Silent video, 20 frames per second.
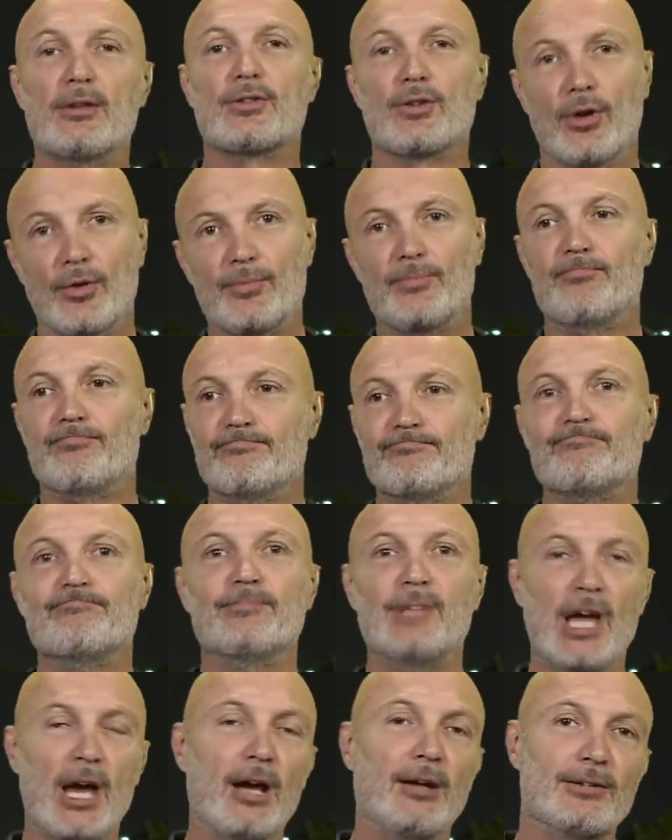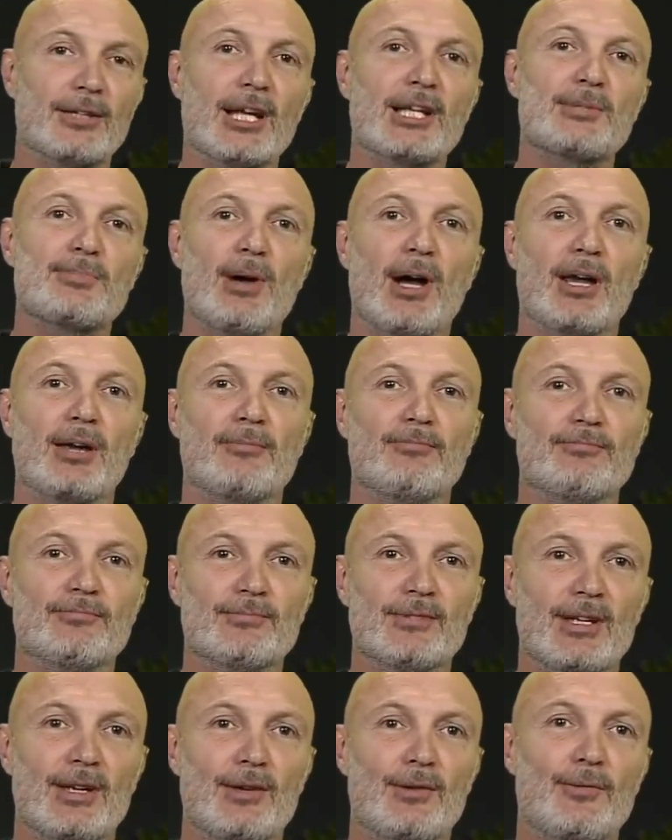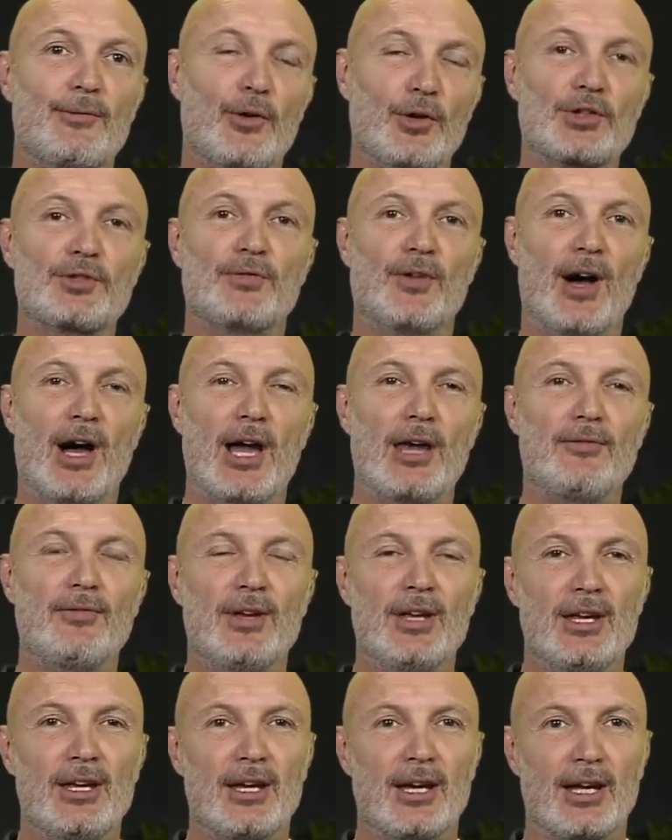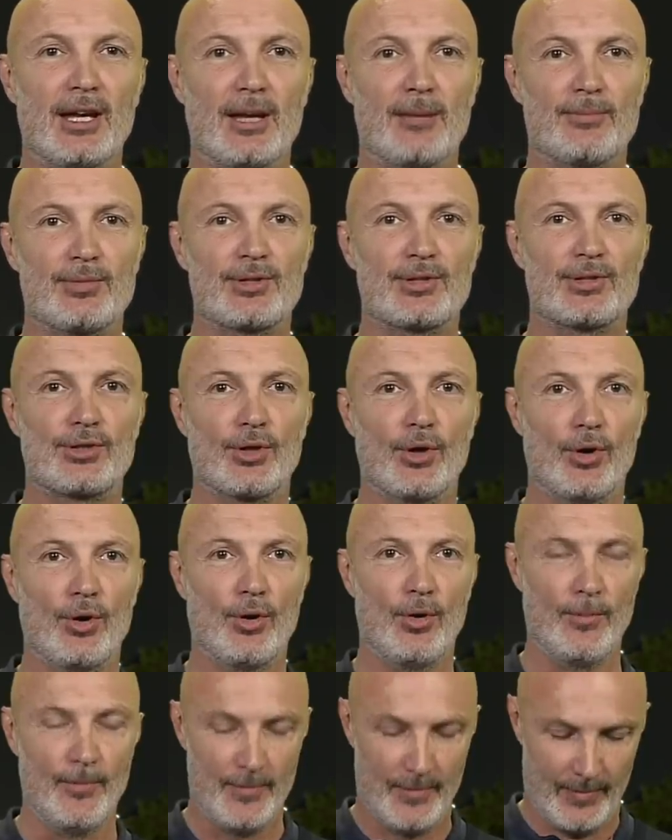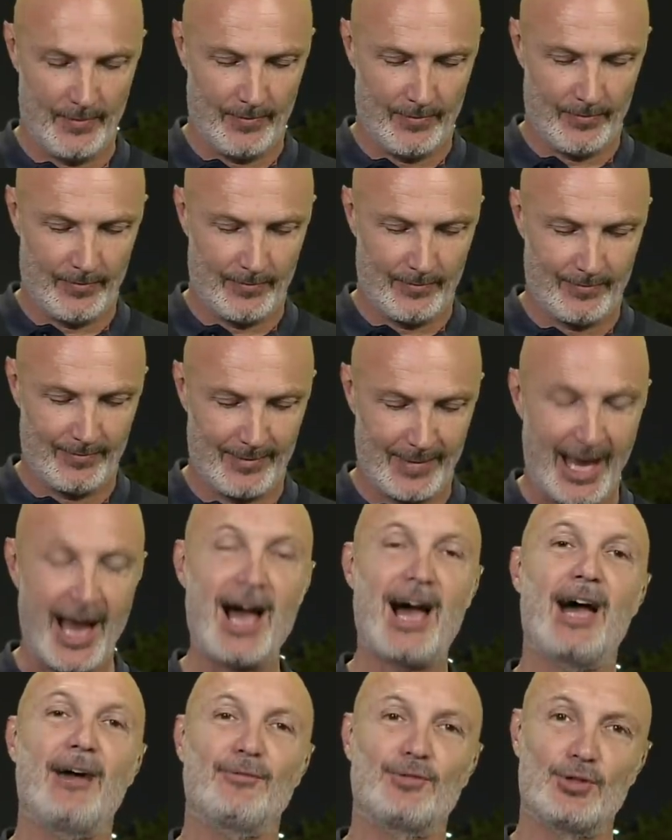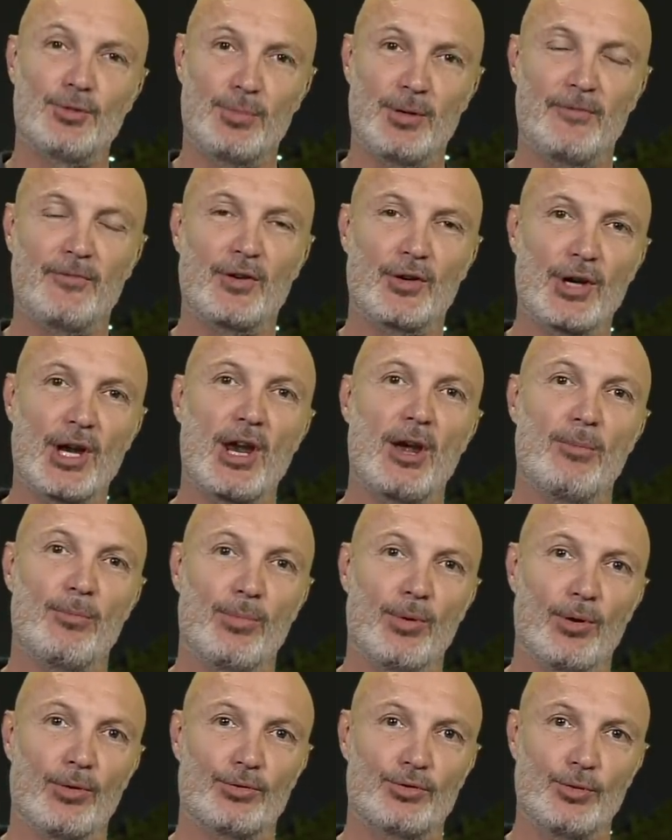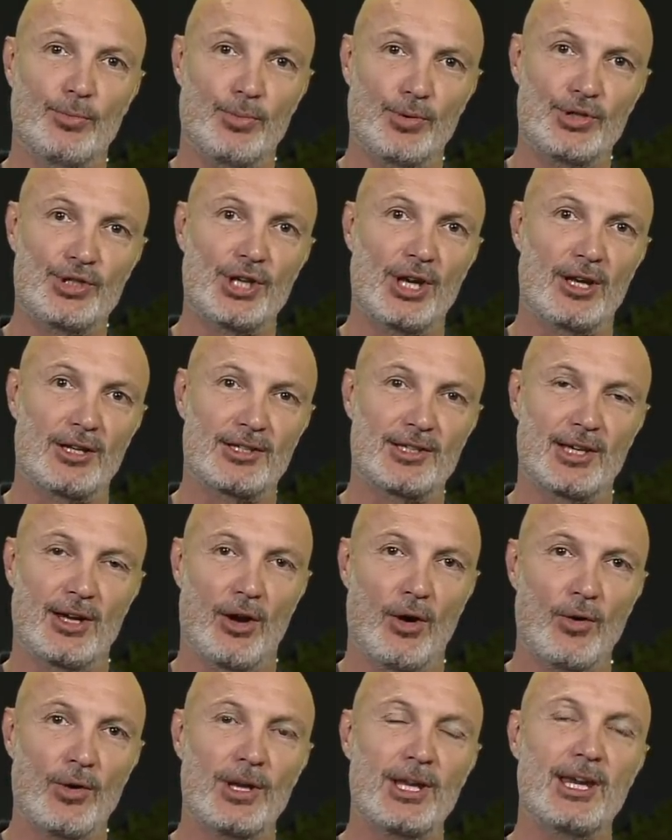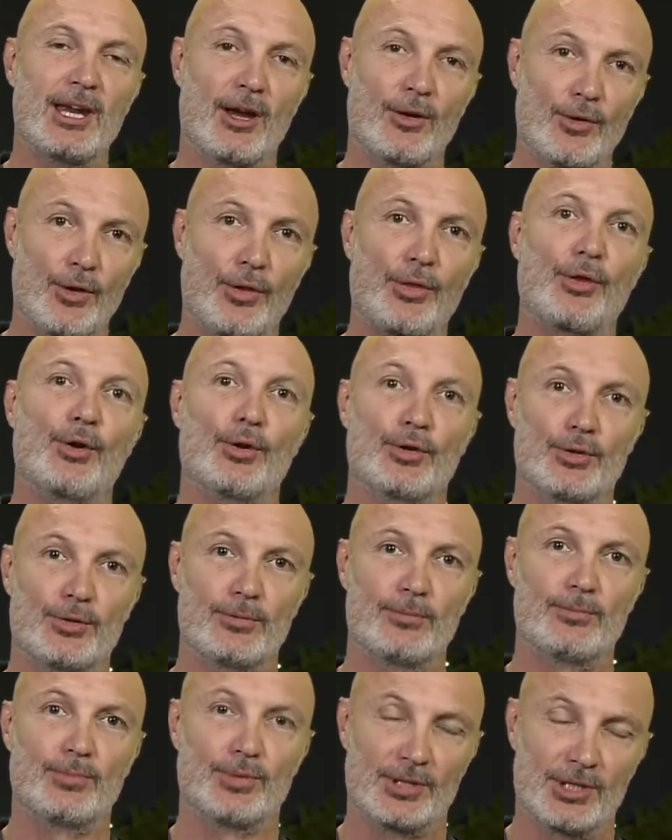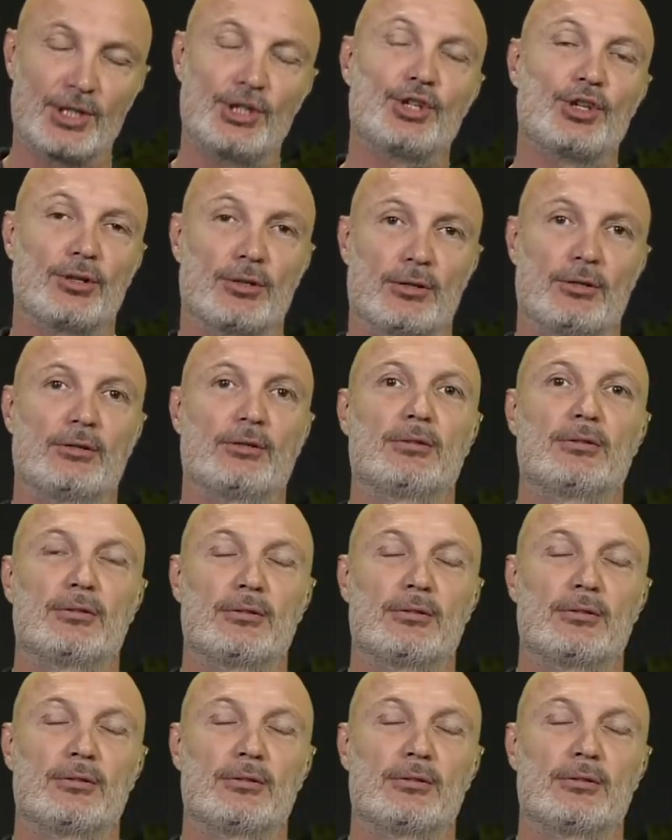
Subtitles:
So yeah, that's my first five. And I have to be very humble to put Chelsea only on the third position.